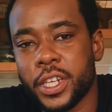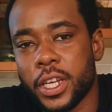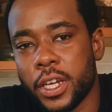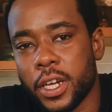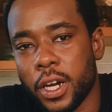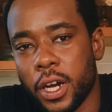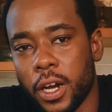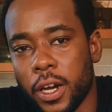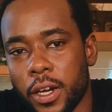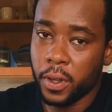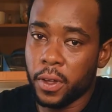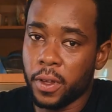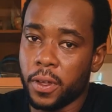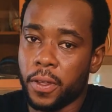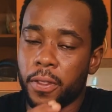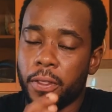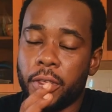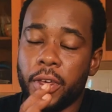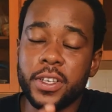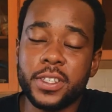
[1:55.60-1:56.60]
shaker.
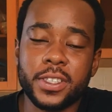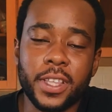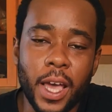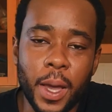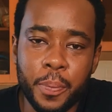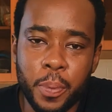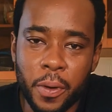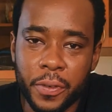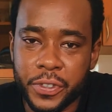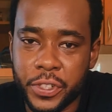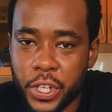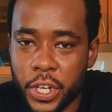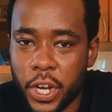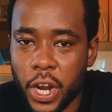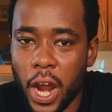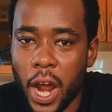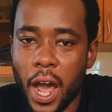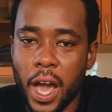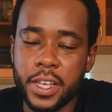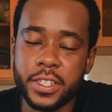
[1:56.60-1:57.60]
This type of
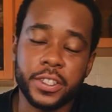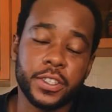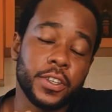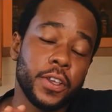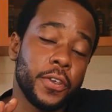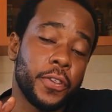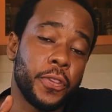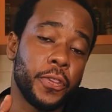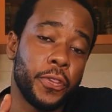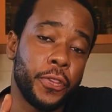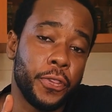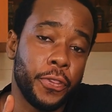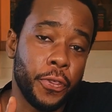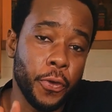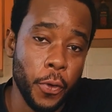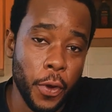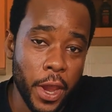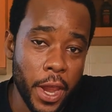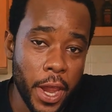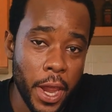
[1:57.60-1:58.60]
shaker has
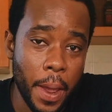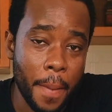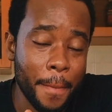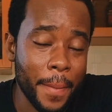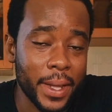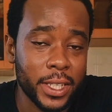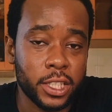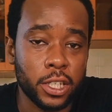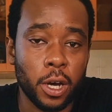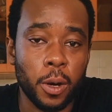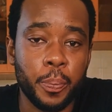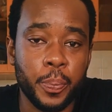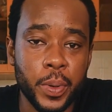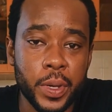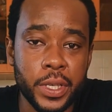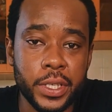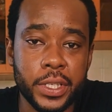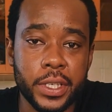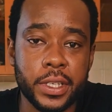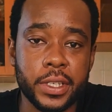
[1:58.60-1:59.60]
three metal
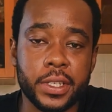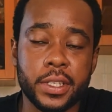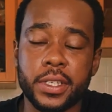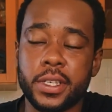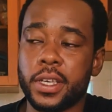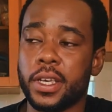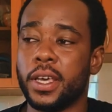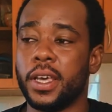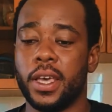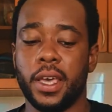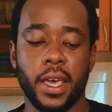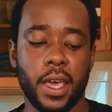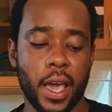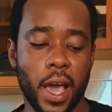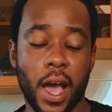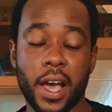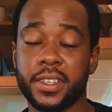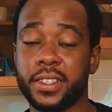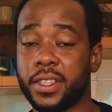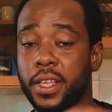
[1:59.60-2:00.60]
pieces.
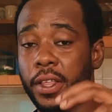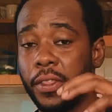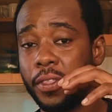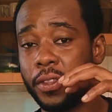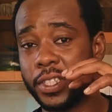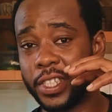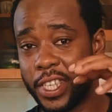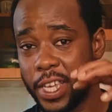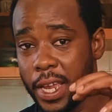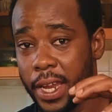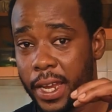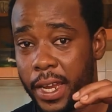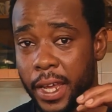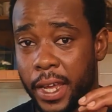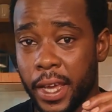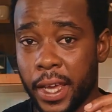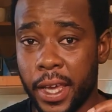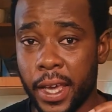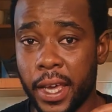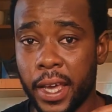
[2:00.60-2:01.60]
It has the
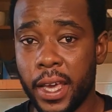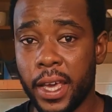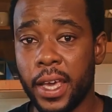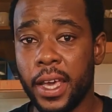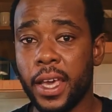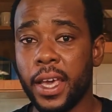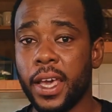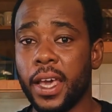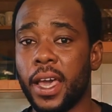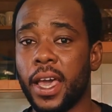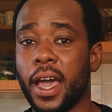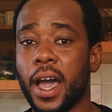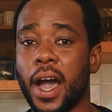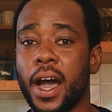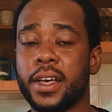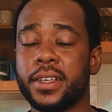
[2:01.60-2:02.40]
tin, it